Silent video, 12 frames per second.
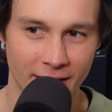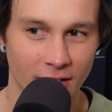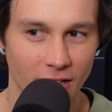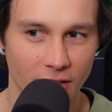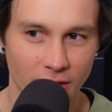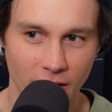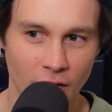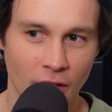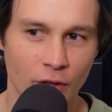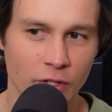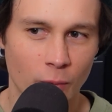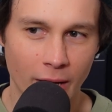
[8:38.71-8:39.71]
and you
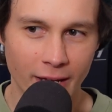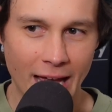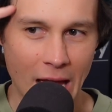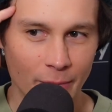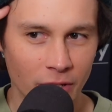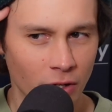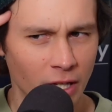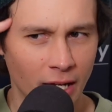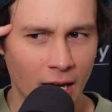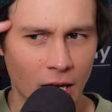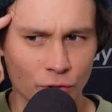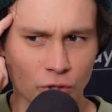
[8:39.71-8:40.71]
know there was one game he got
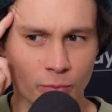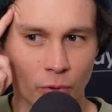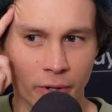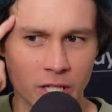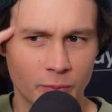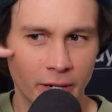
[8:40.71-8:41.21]
like hundred points,